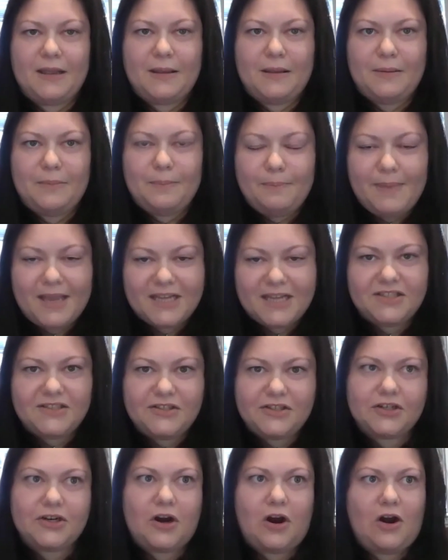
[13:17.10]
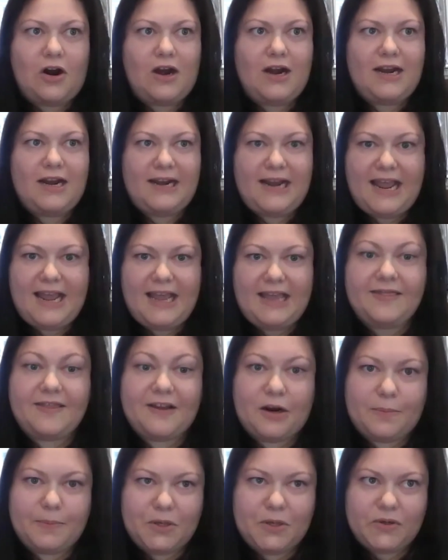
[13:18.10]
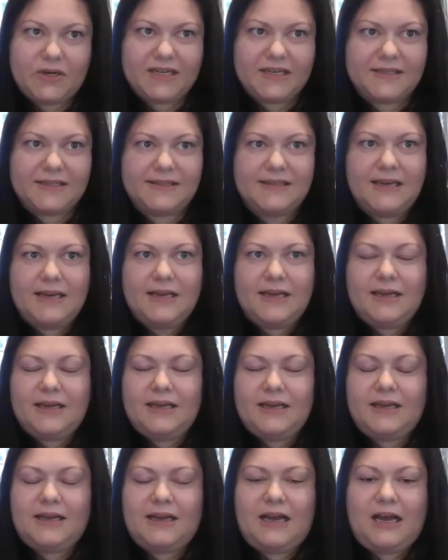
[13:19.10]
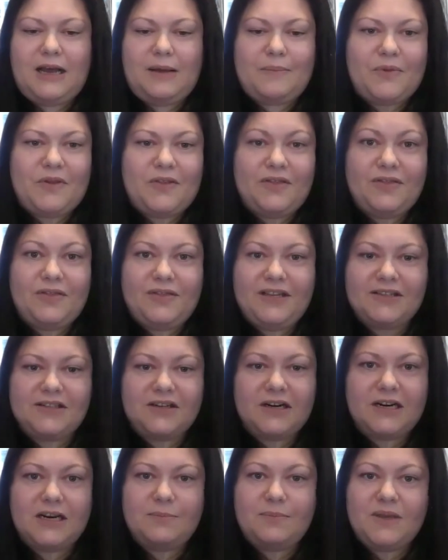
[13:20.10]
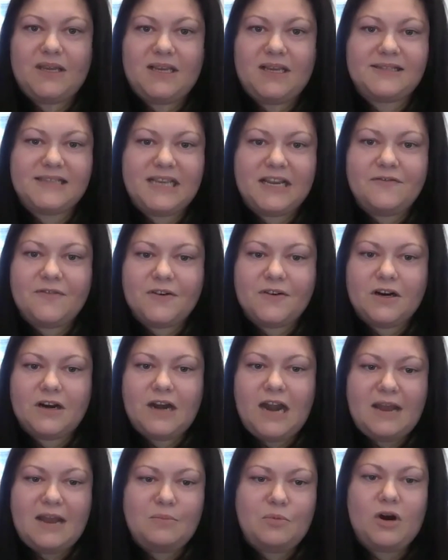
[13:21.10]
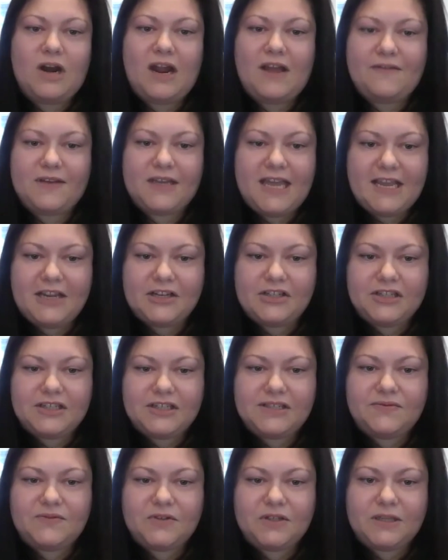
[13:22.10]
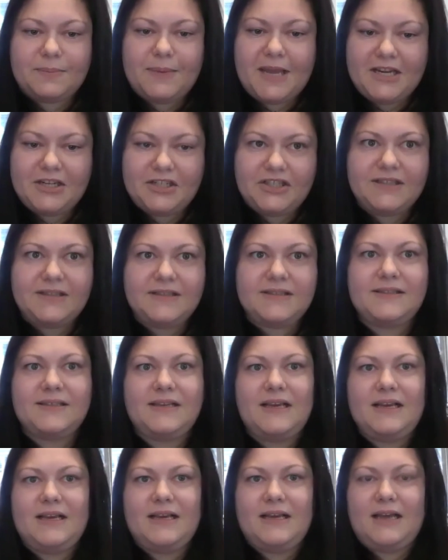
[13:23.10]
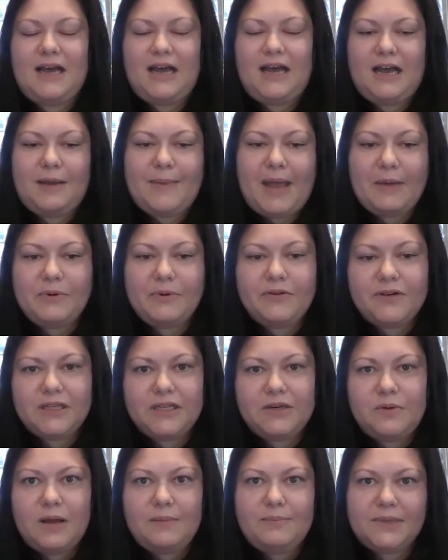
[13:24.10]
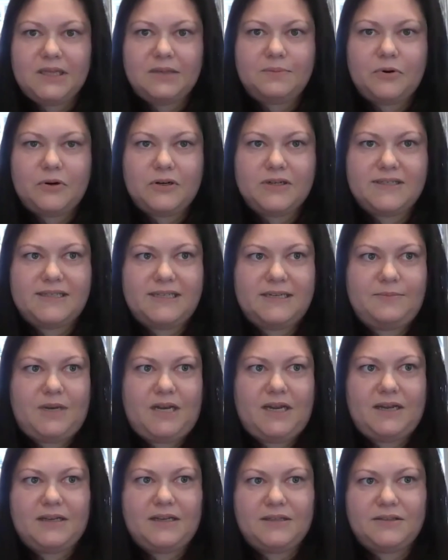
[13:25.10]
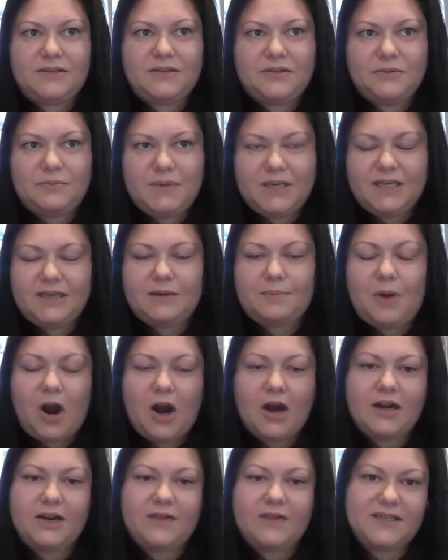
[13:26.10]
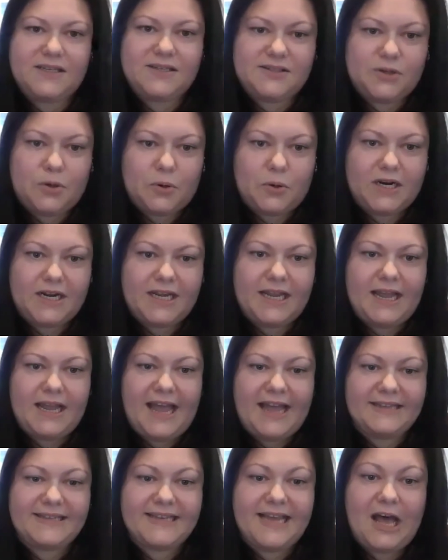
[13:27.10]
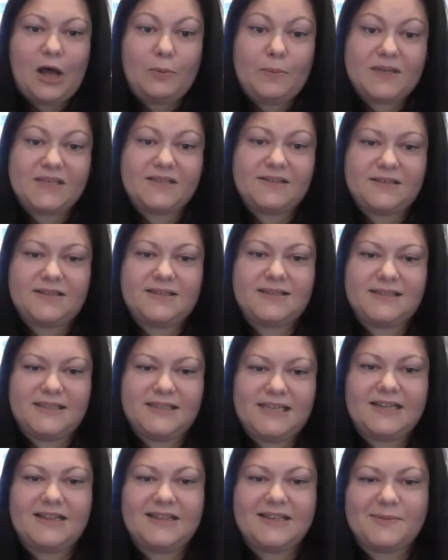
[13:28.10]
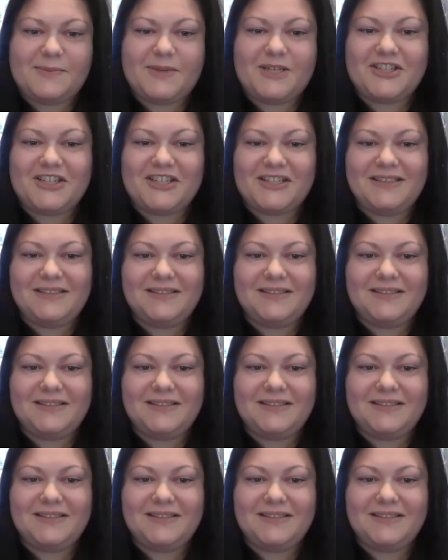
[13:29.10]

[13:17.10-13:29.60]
messenger RNA therapeutics. These are going to be safer and more efficacious for the patients. And we really want MilliporeSigma to be a part of this story and to help us to succeed in this mission.